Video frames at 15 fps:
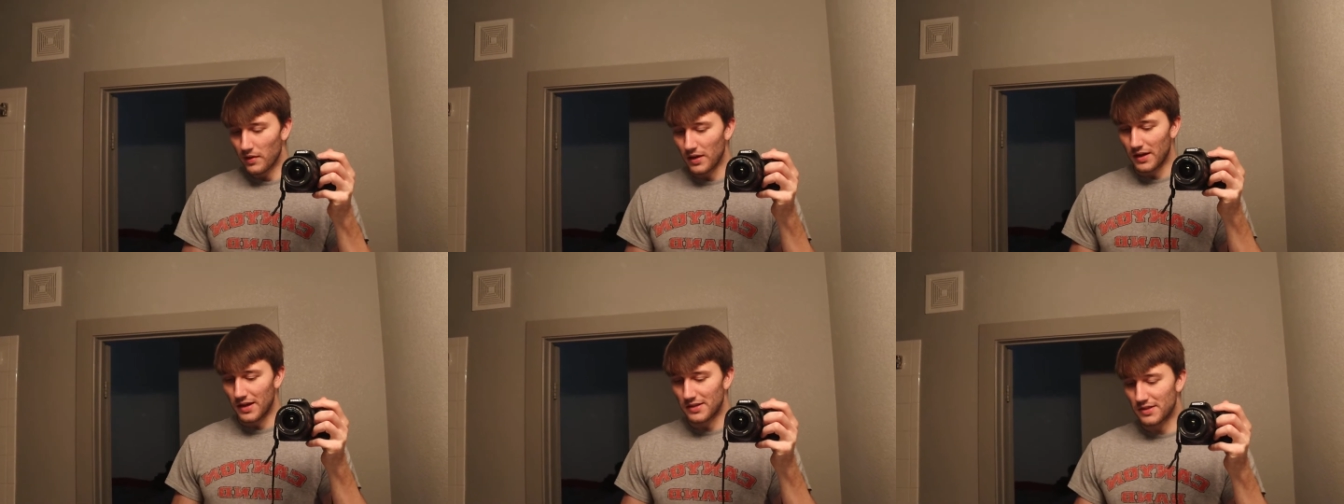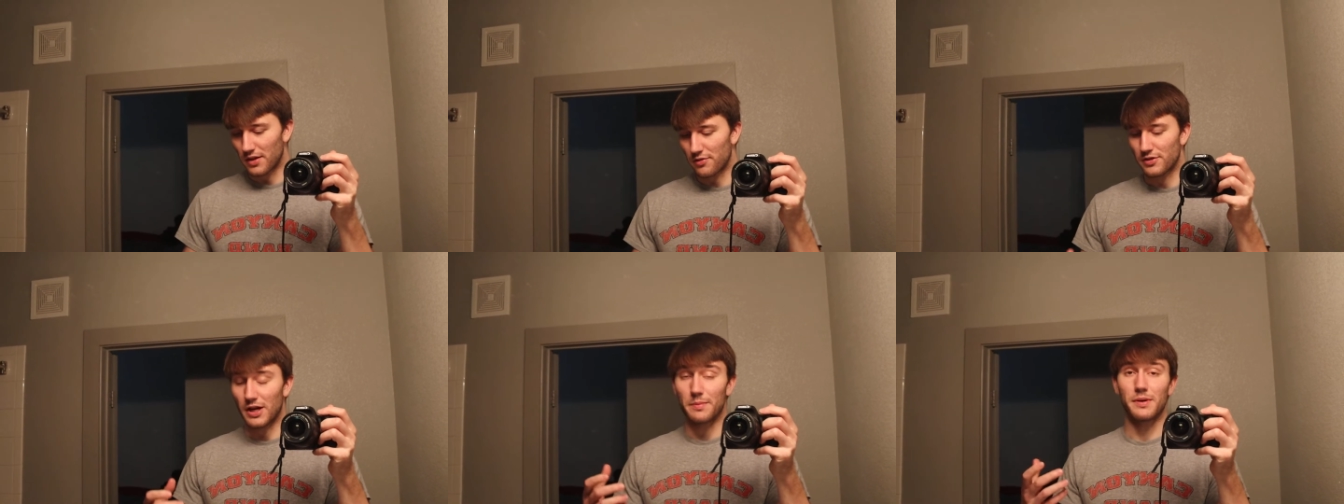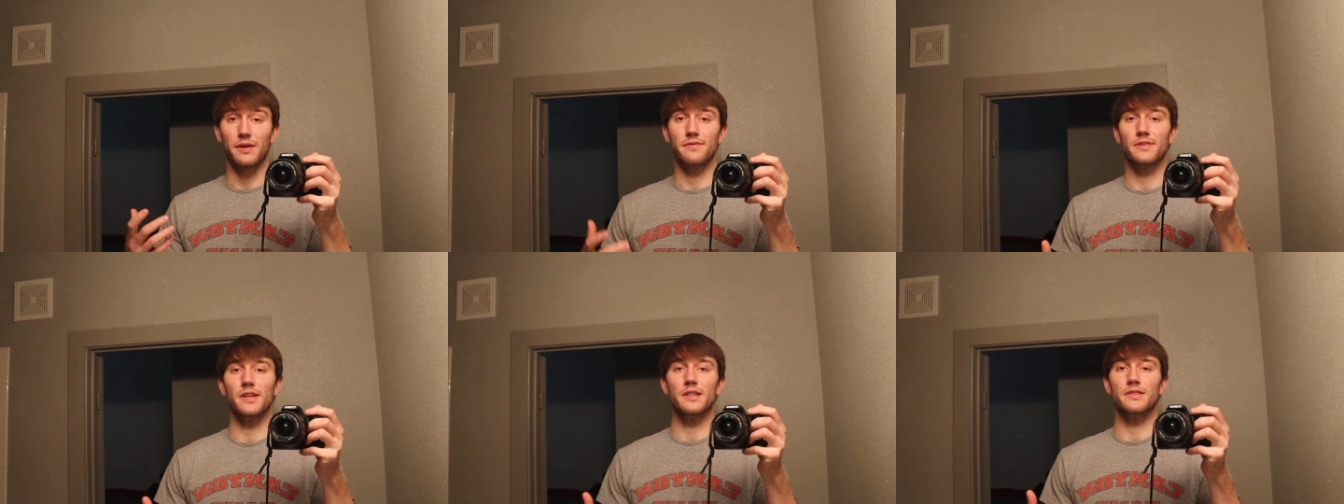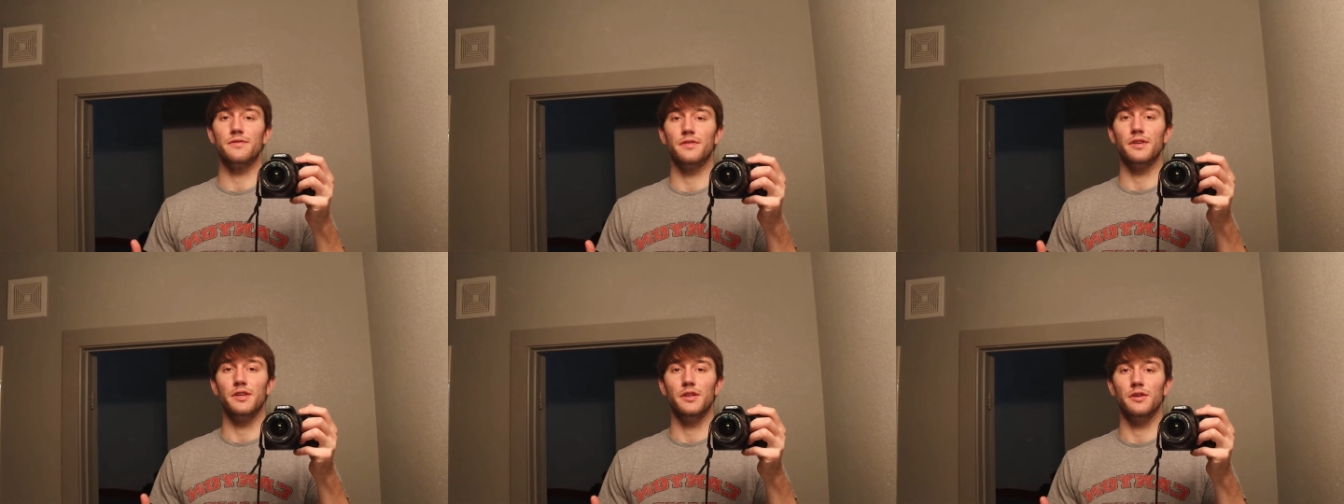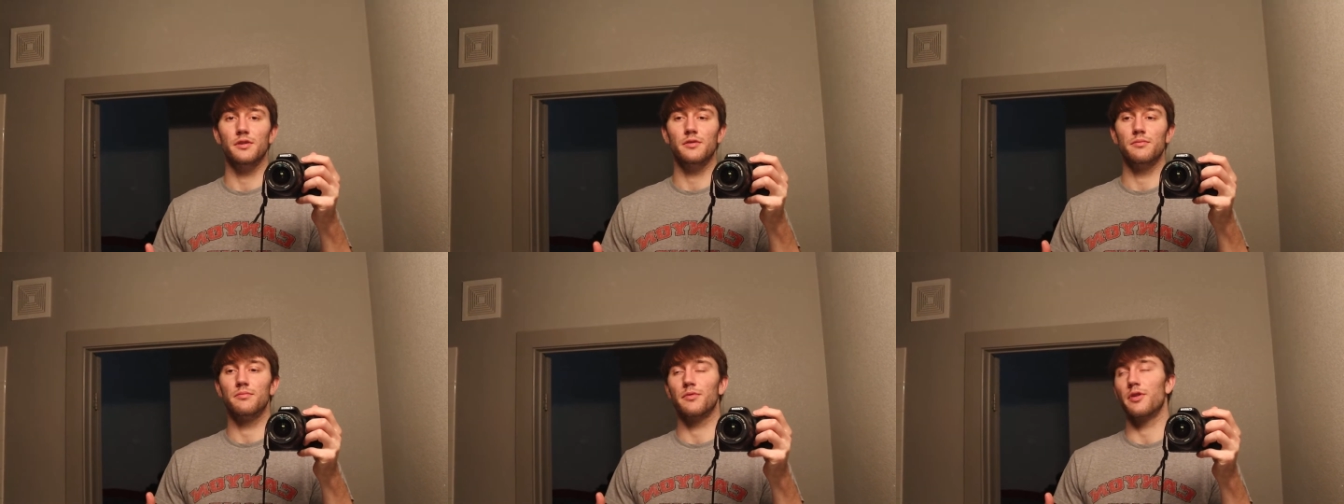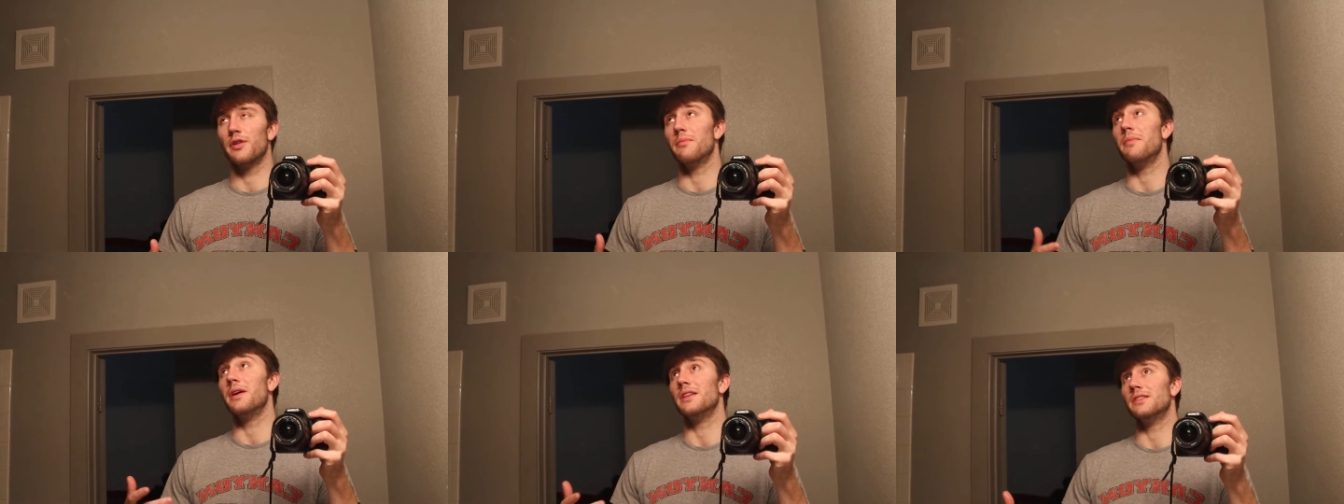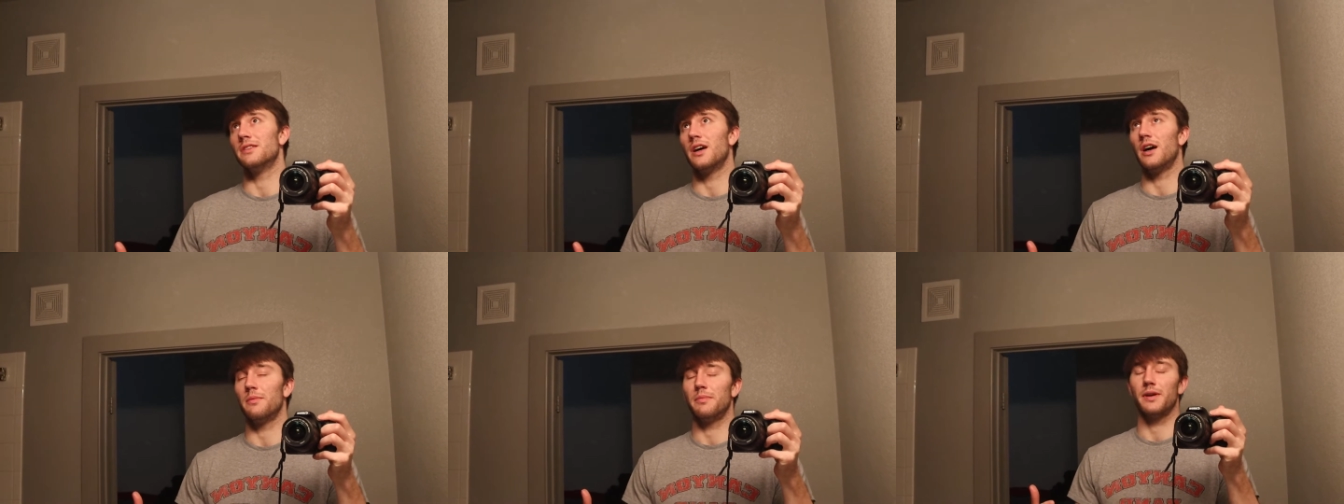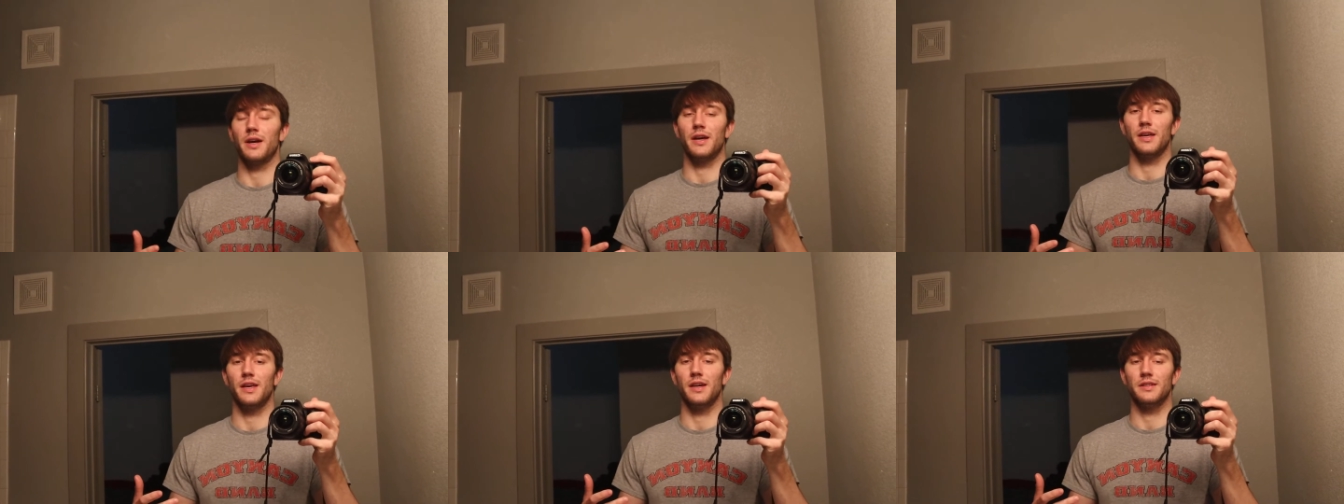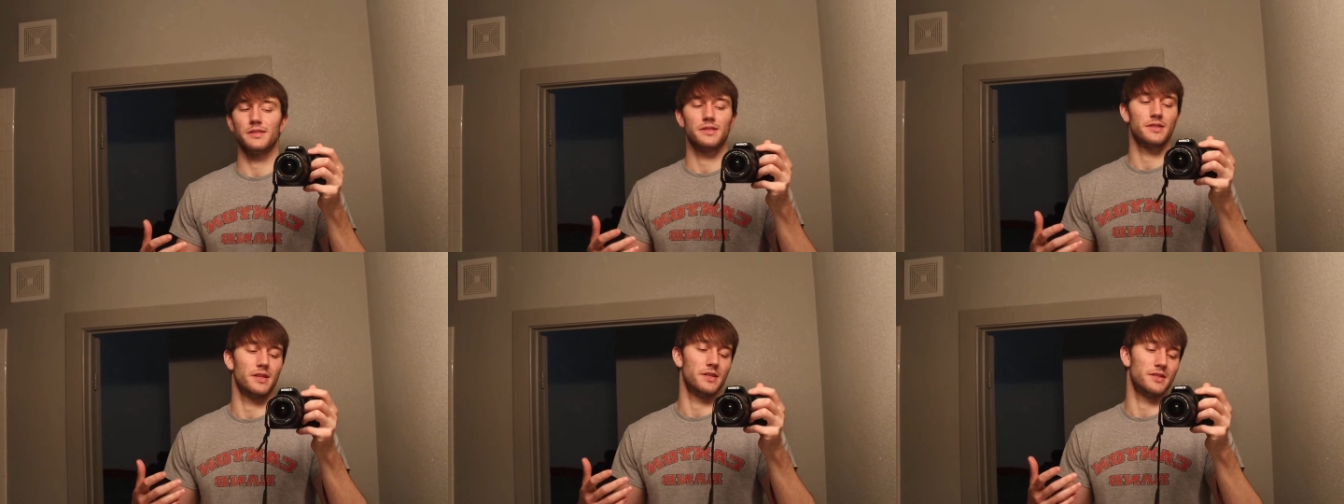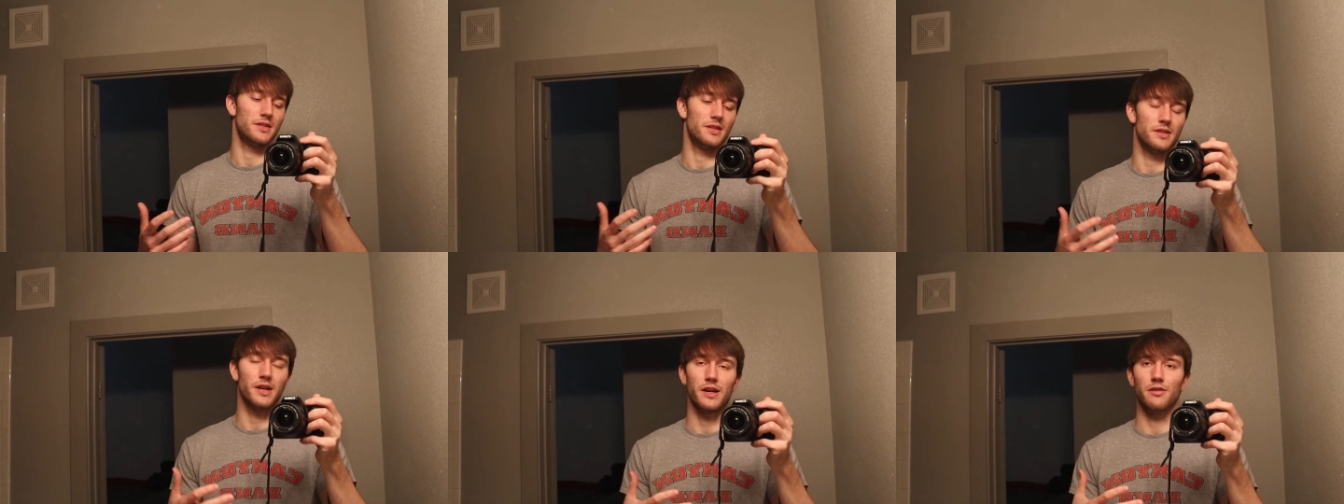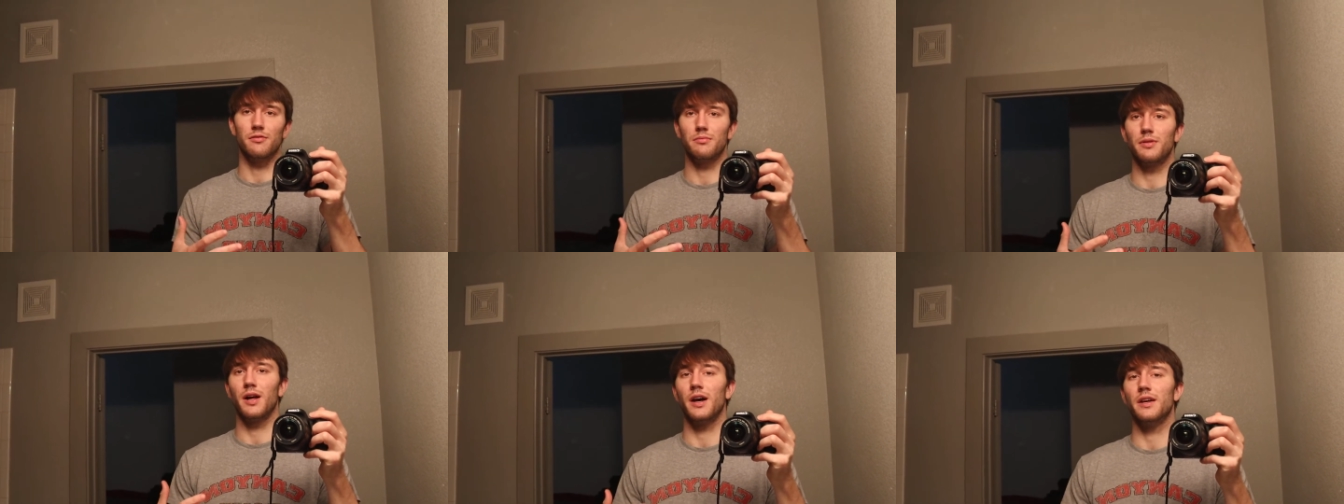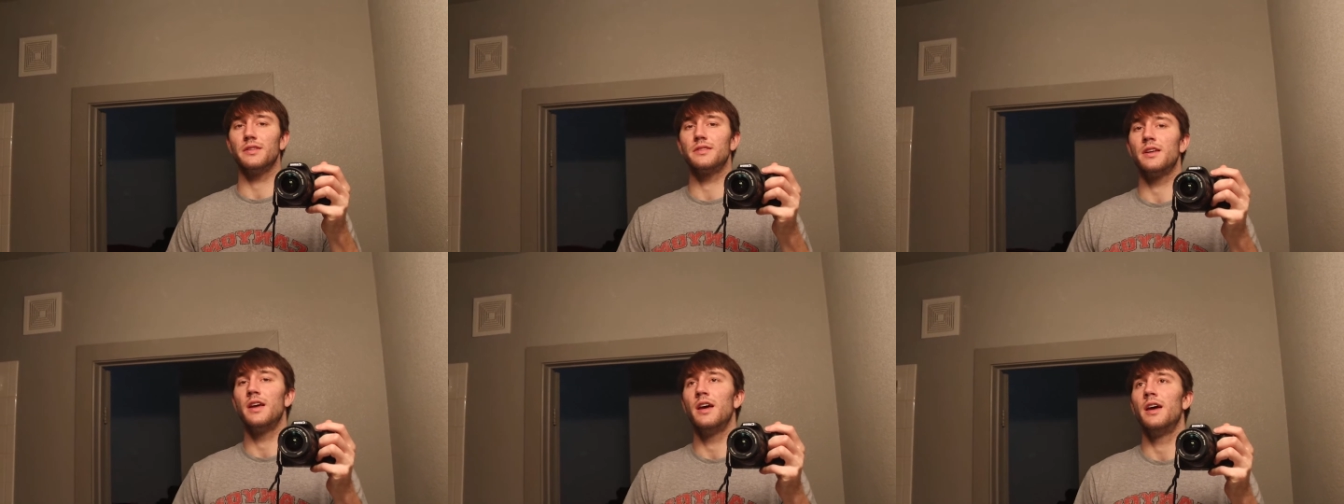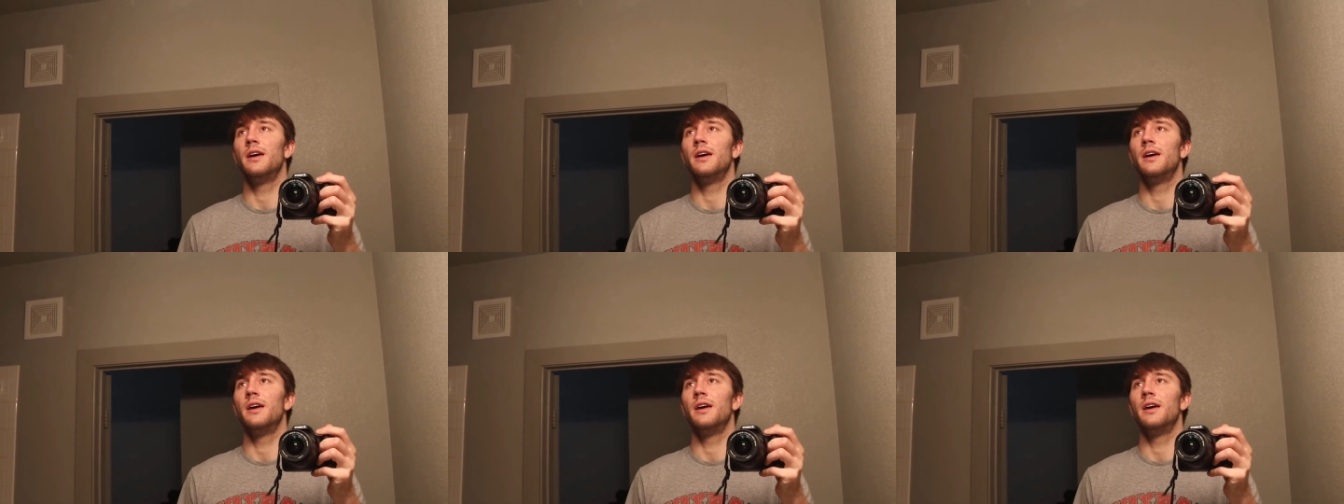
I guess other topic of today's video, or the main topic, I guess, as the title implies,